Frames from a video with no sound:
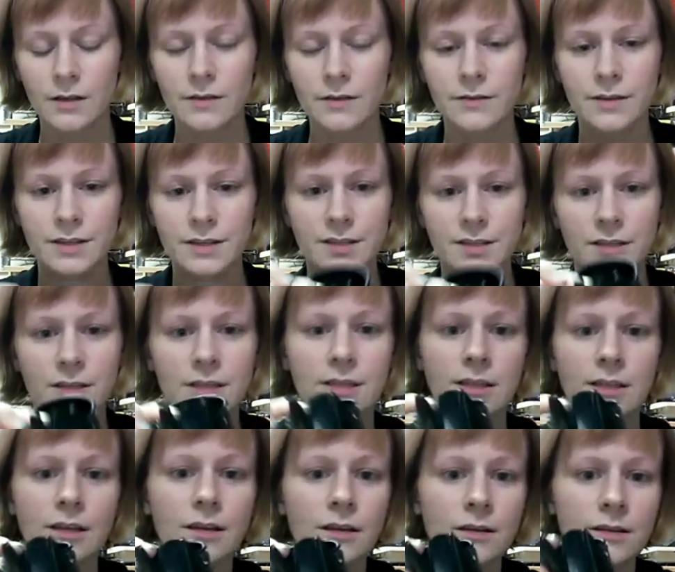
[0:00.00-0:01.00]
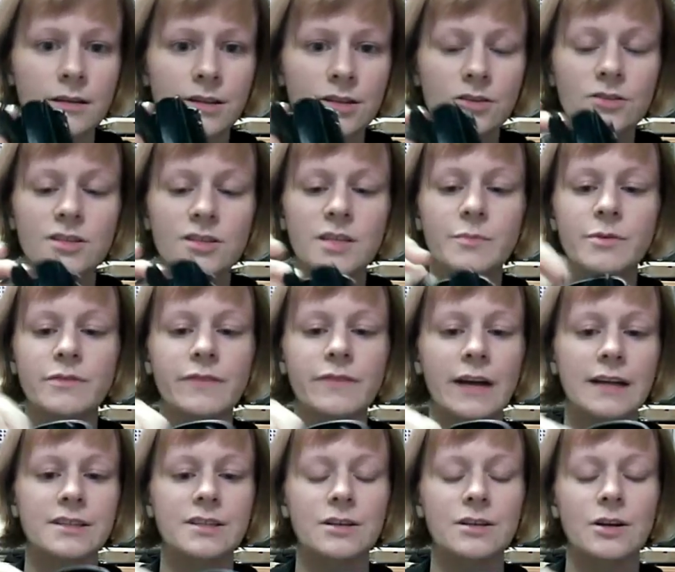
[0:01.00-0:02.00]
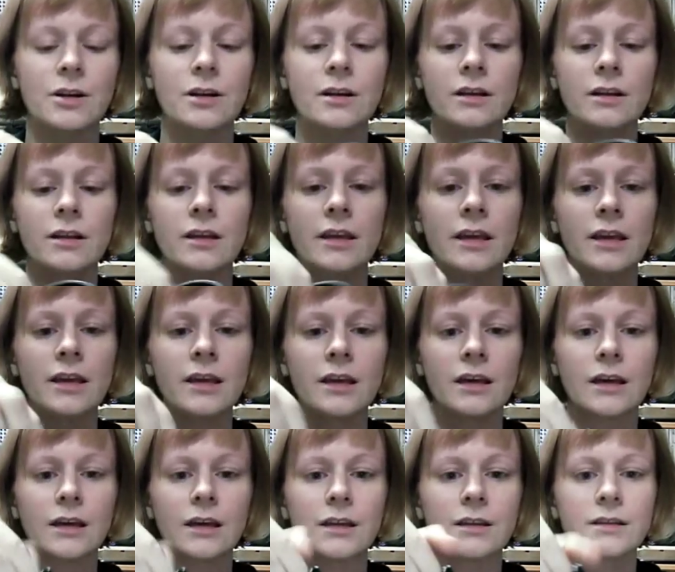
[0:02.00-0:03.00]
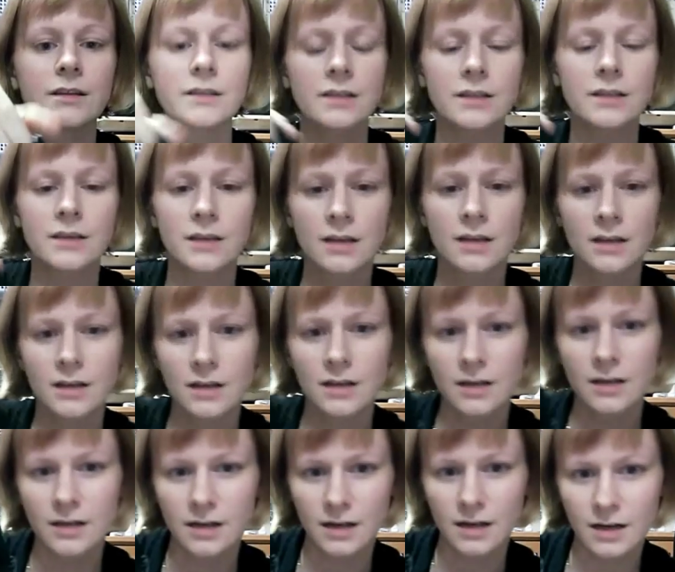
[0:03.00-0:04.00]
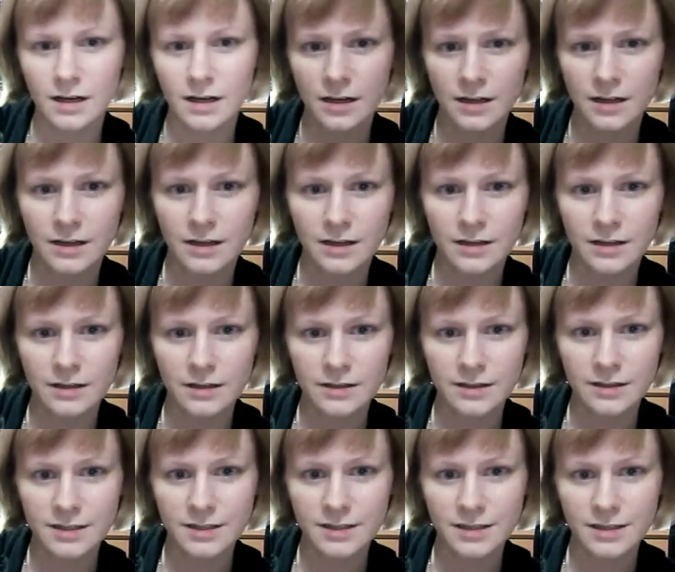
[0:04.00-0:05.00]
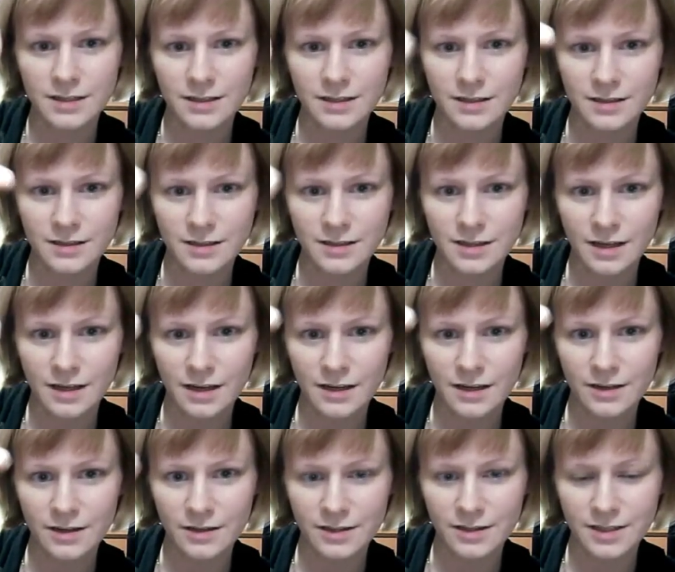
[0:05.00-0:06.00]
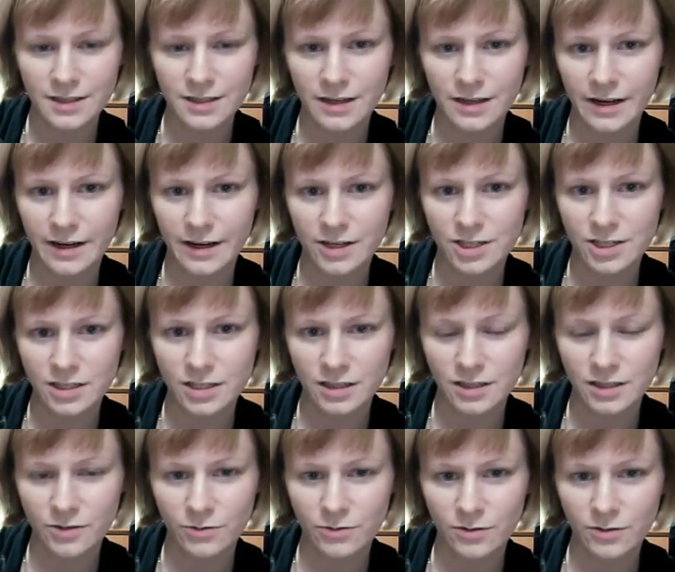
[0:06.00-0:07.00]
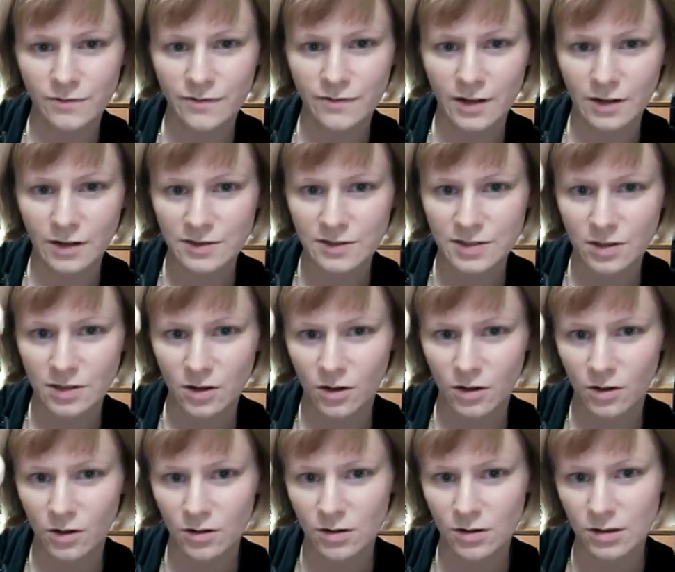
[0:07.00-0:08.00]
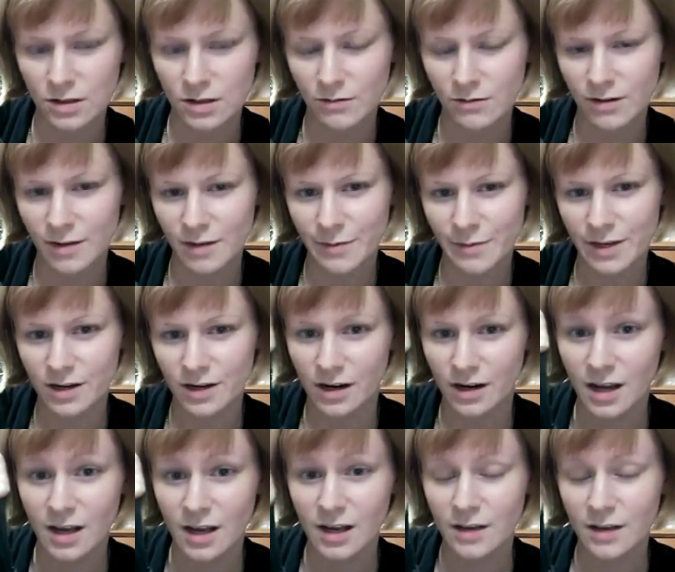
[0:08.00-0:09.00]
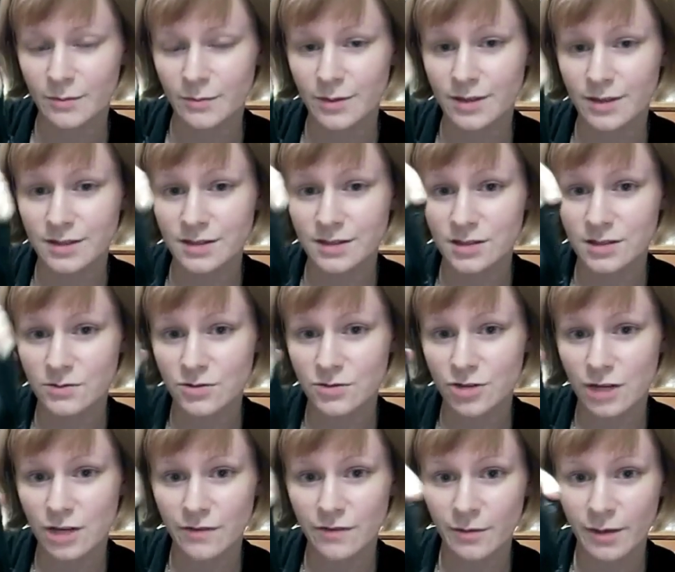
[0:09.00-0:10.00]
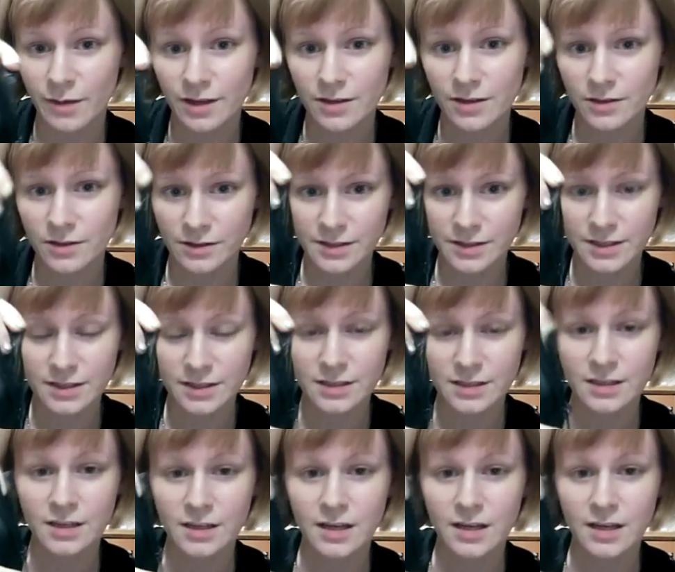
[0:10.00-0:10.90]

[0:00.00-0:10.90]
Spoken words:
This is like this little zipper fastener, and on this side you can see I actually glued felt all the way up here because this was chafing my heels.